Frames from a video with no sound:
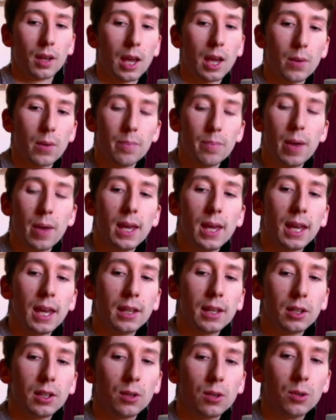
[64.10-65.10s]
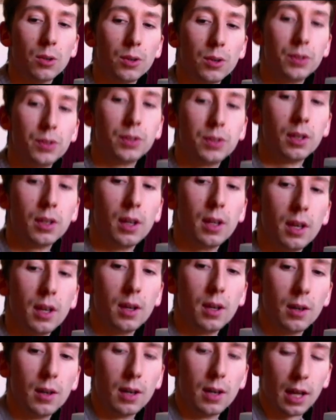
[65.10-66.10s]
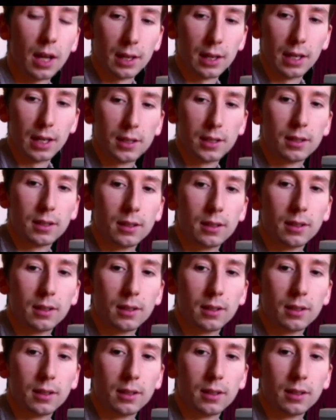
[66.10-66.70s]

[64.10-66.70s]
we're picking the chords like this.